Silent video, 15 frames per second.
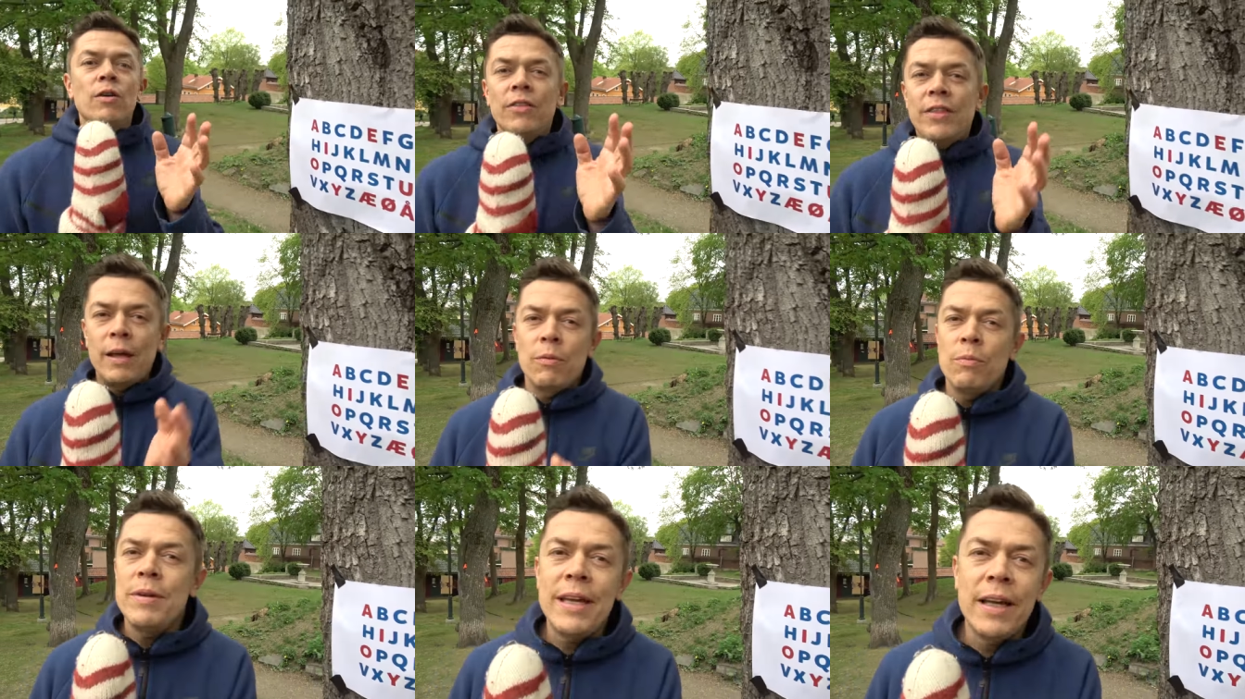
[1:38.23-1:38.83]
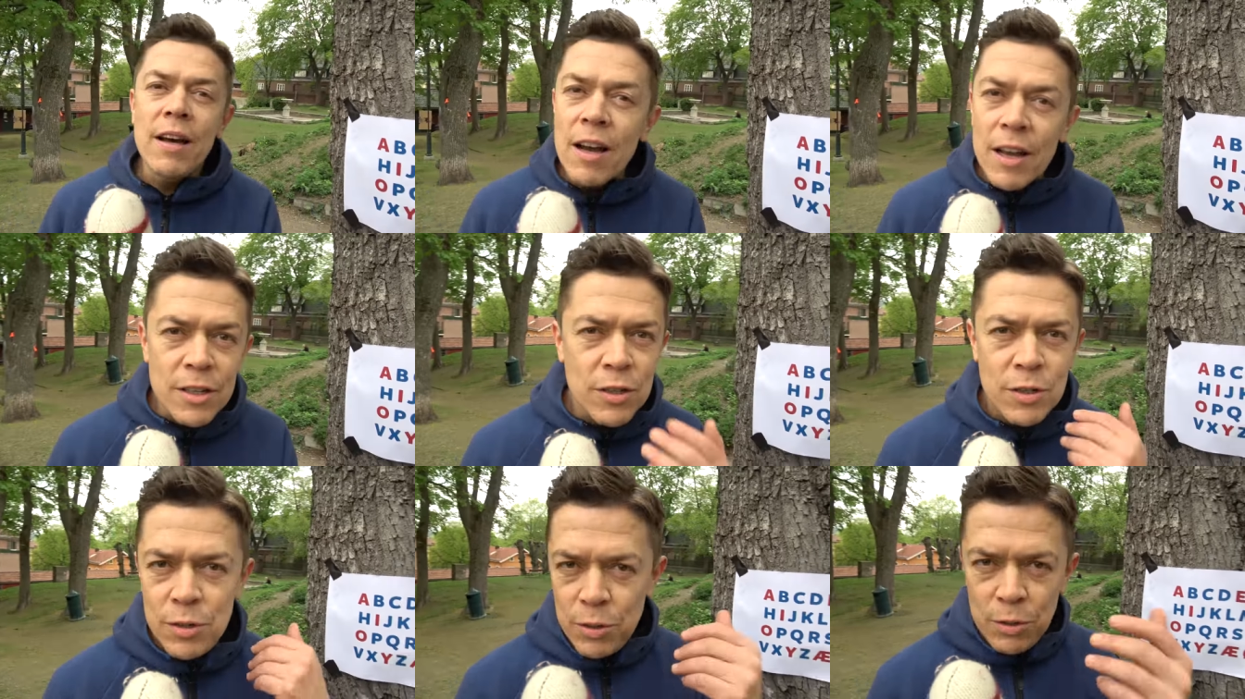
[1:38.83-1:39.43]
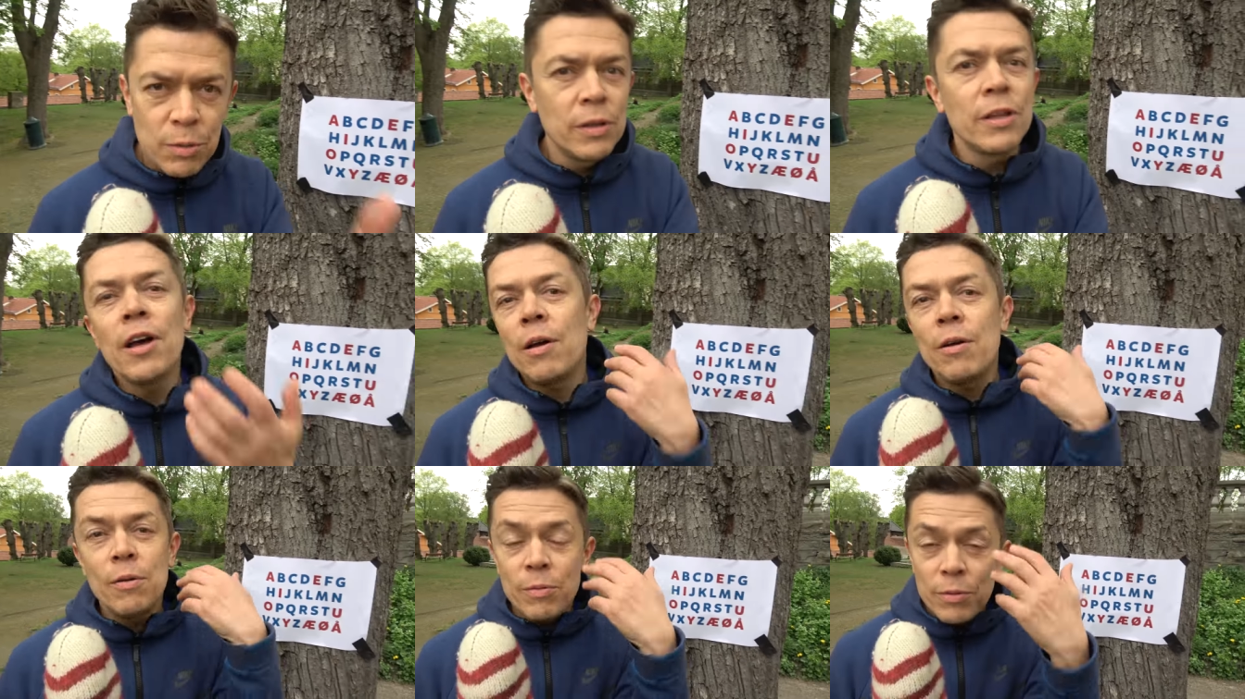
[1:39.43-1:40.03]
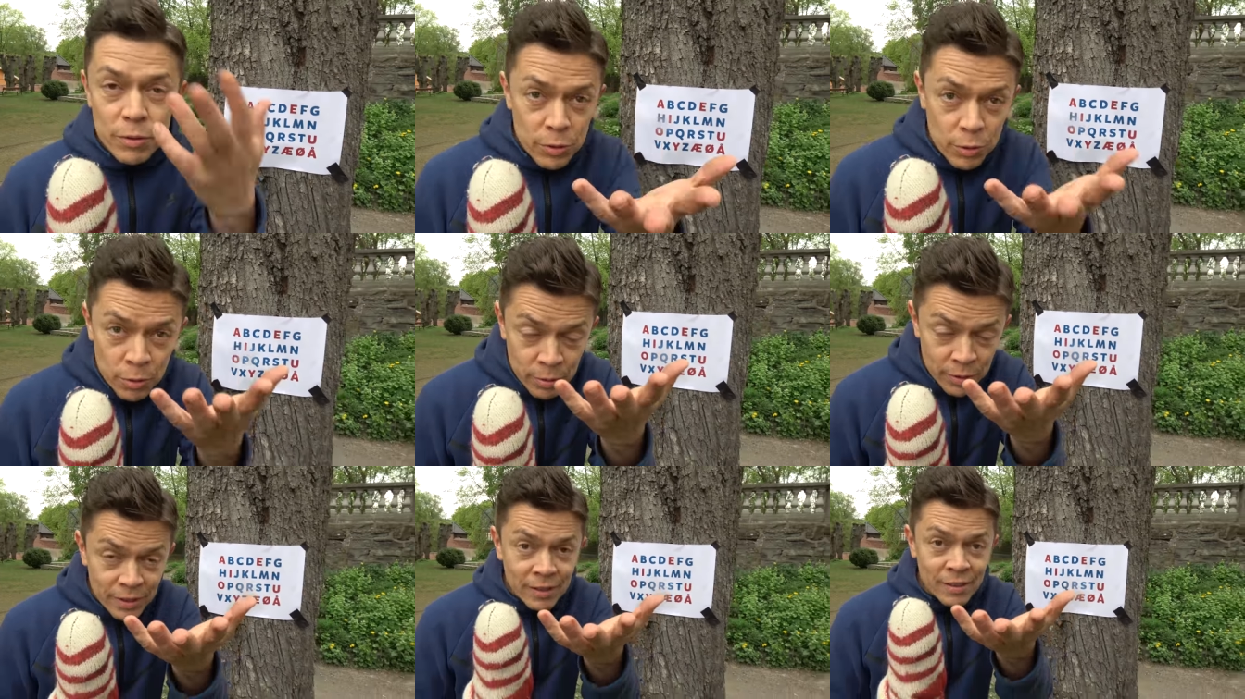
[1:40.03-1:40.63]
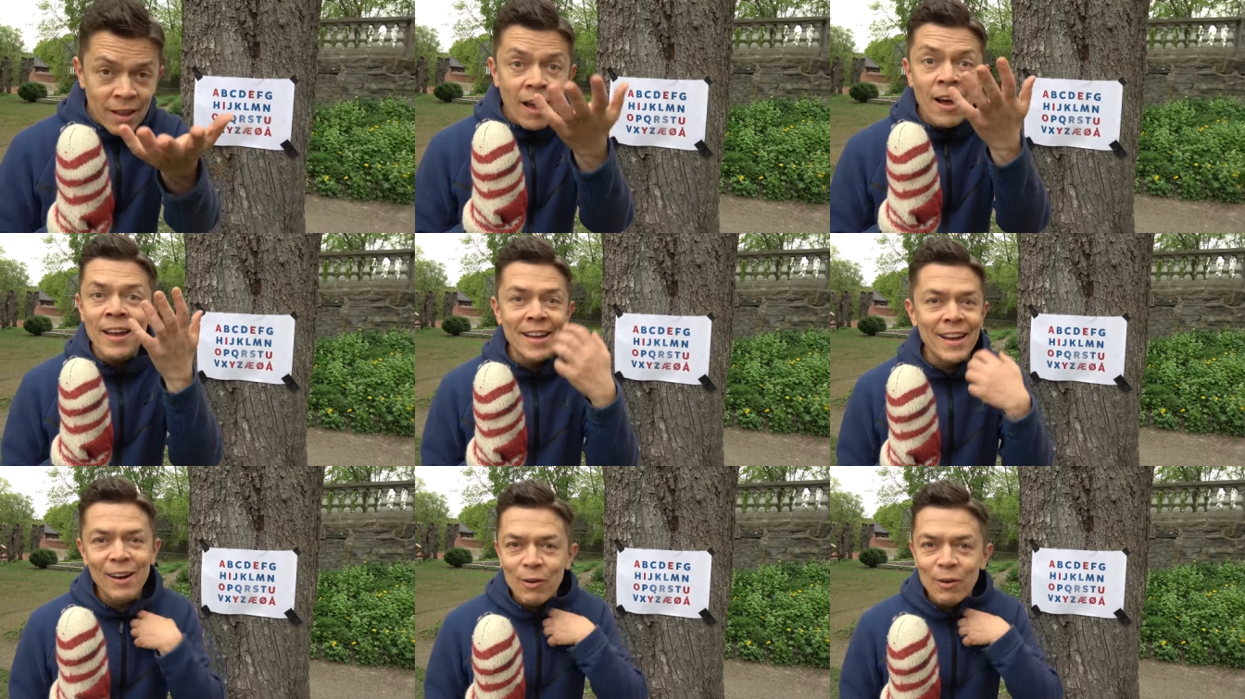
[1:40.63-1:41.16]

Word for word: that we guys, you and, you and I,